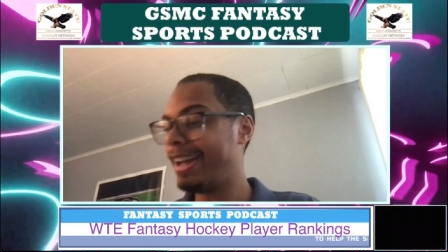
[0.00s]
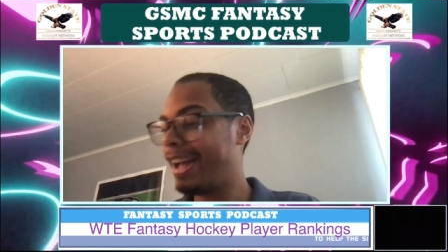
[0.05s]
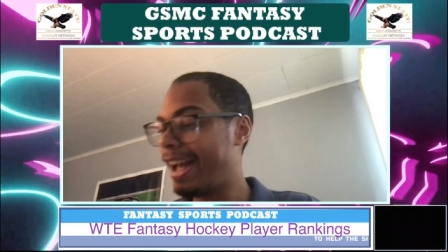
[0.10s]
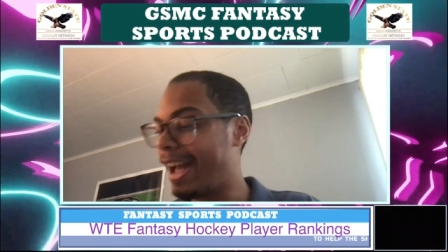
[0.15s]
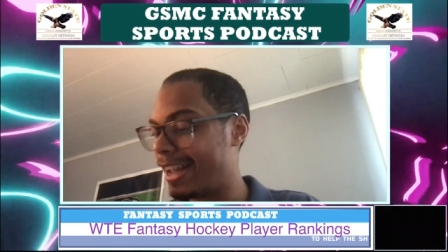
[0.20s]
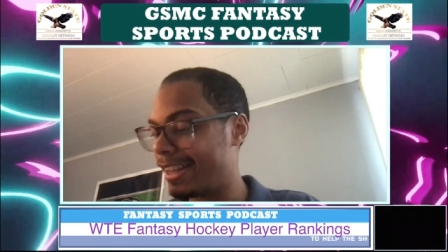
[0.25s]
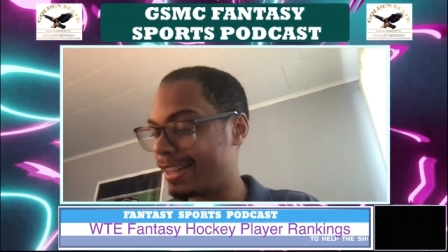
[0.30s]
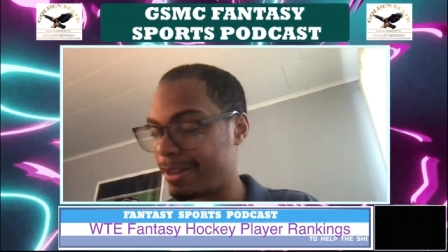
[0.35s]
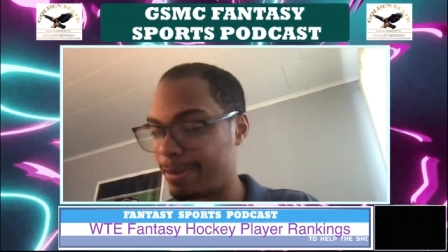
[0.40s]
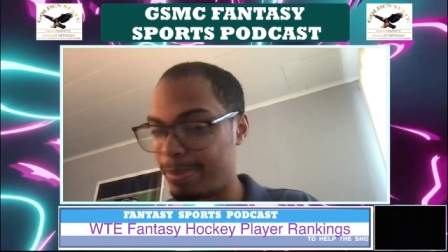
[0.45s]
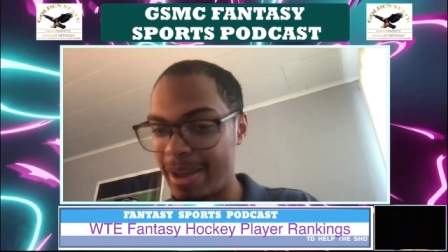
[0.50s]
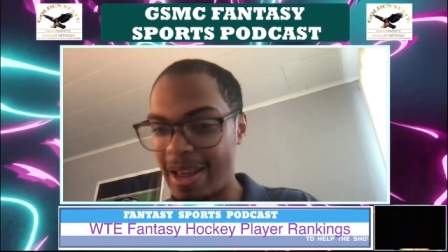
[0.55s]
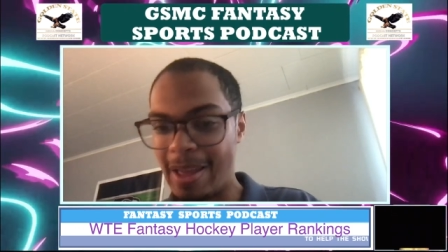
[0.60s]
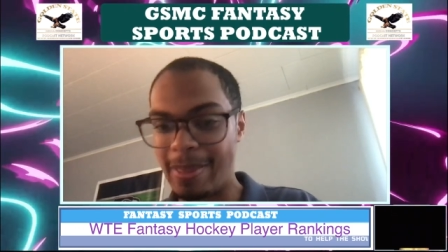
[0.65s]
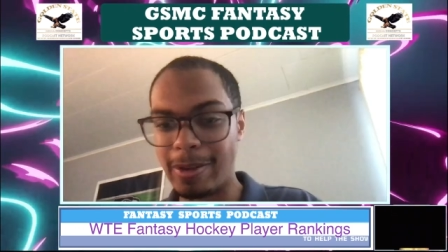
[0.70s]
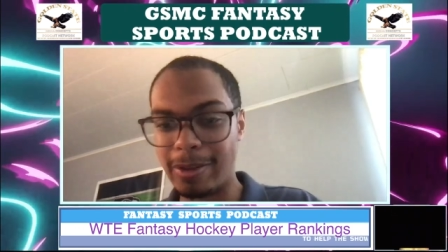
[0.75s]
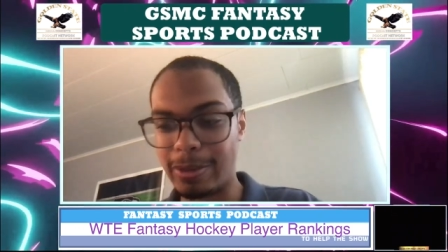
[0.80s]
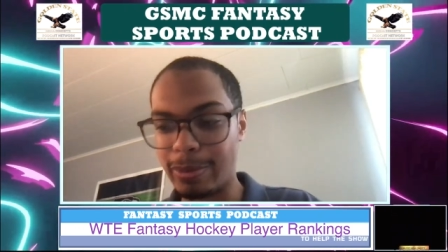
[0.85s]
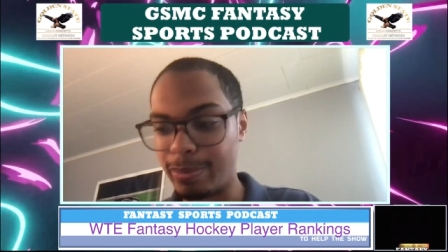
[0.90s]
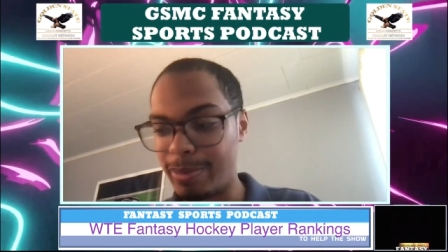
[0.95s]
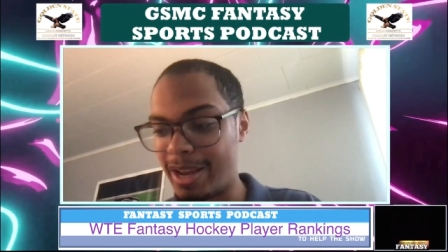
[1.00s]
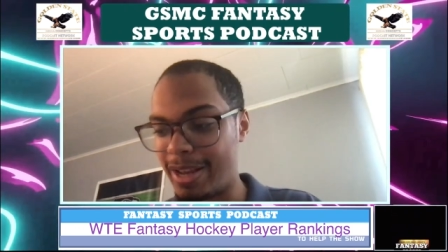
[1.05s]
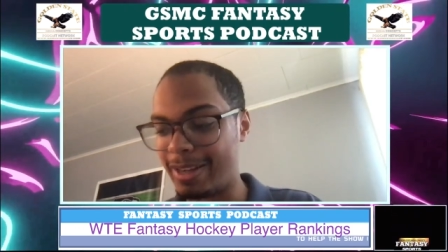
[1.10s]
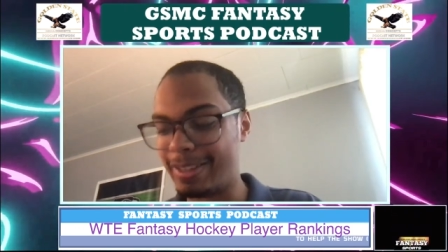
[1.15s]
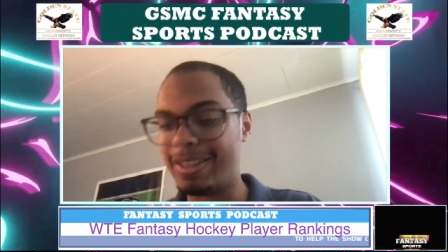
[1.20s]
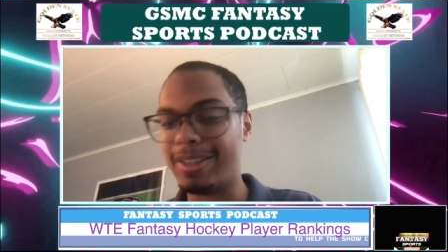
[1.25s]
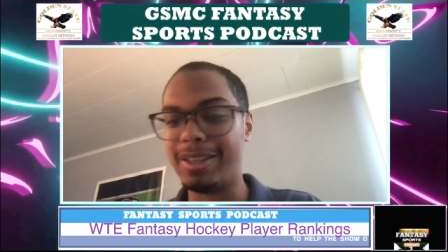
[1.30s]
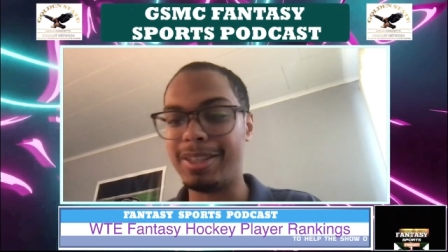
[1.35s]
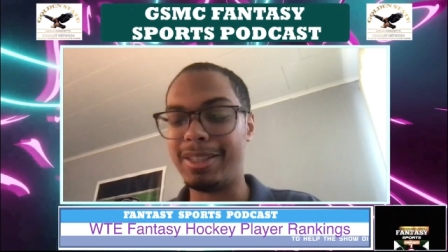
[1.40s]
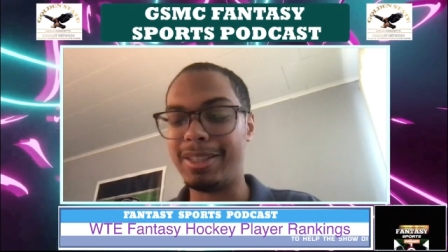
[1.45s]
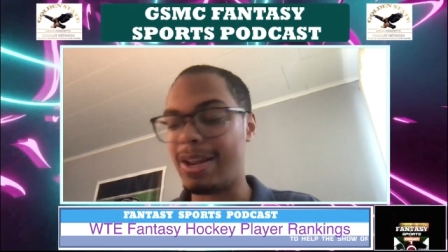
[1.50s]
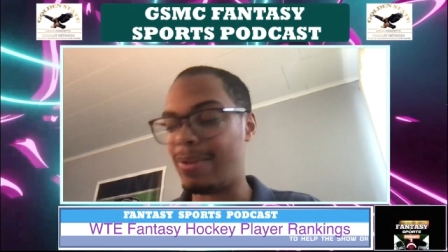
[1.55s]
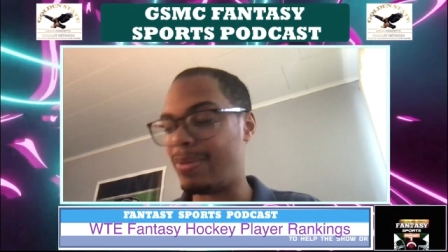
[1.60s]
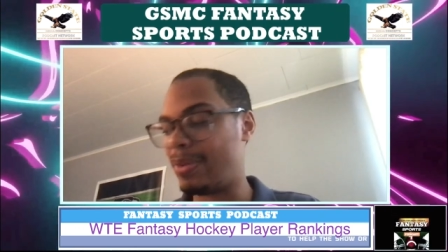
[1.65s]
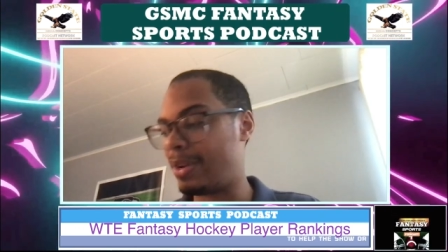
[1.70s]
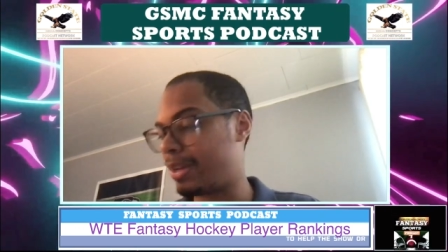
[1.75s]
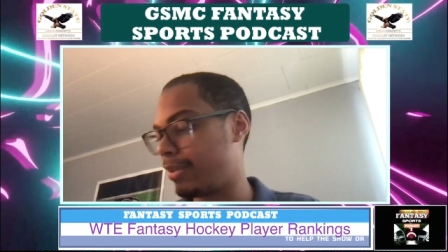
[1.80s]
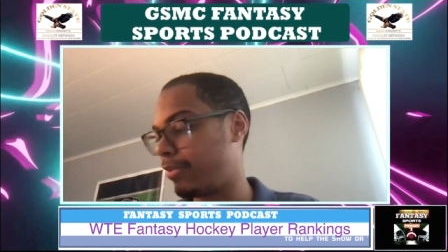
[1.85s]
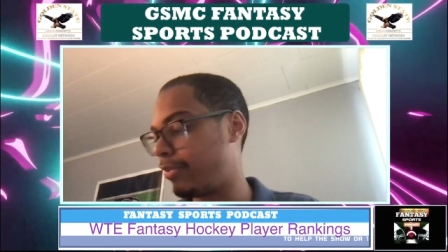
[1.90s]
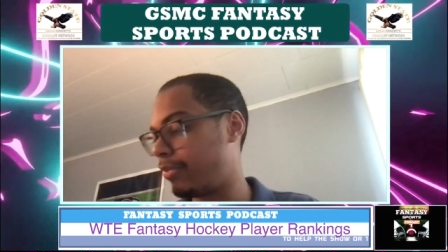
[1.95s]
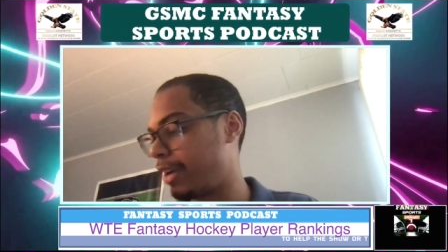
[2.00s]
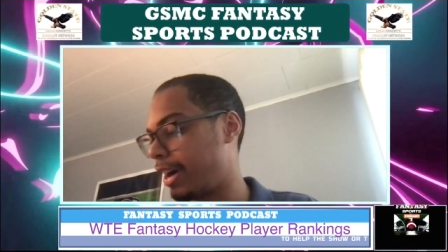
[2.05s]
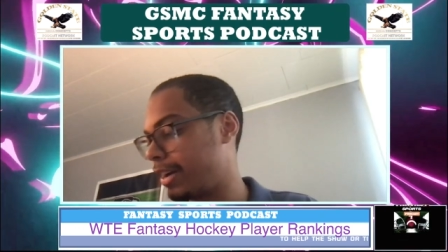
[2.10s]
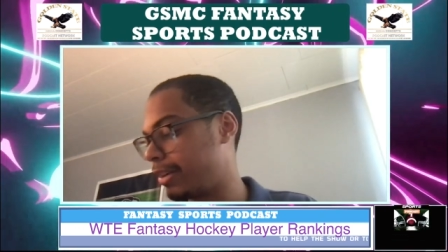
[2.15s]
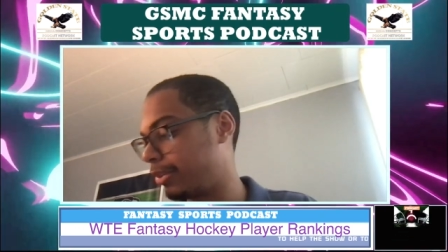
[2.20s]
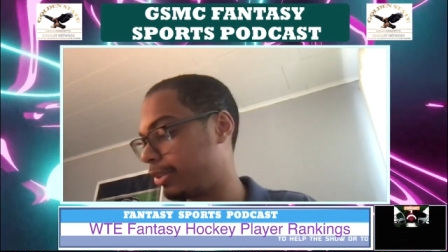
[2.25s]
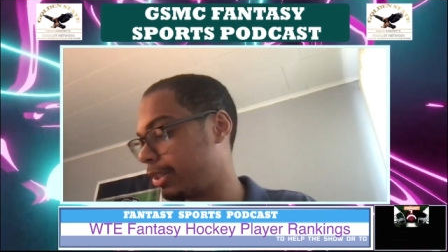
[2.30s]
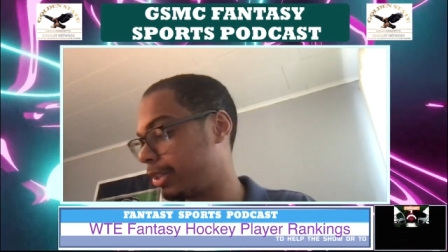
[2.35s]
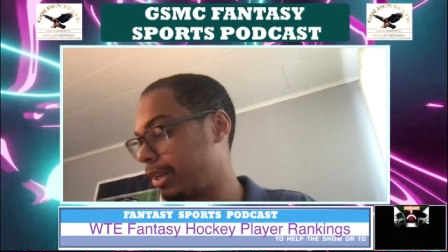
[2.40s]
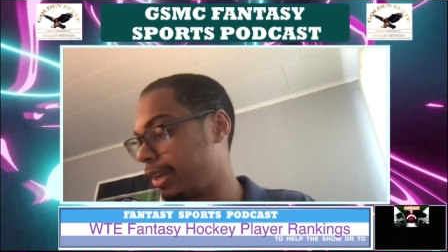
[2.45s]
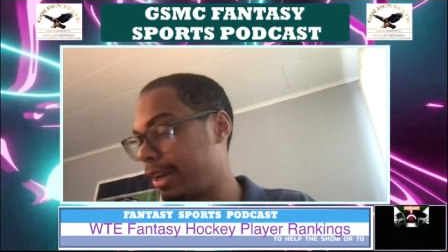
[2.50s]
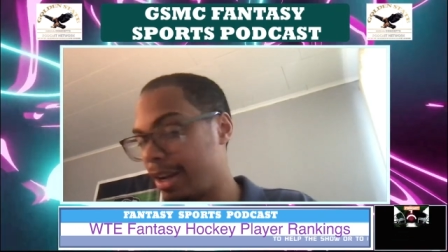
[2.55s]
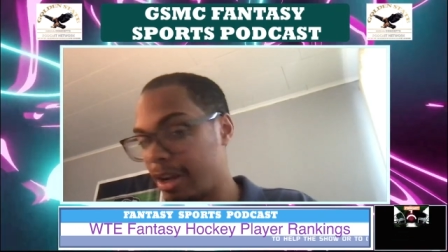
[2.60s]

as the Panthers have made it to the Stanley Cup Finals.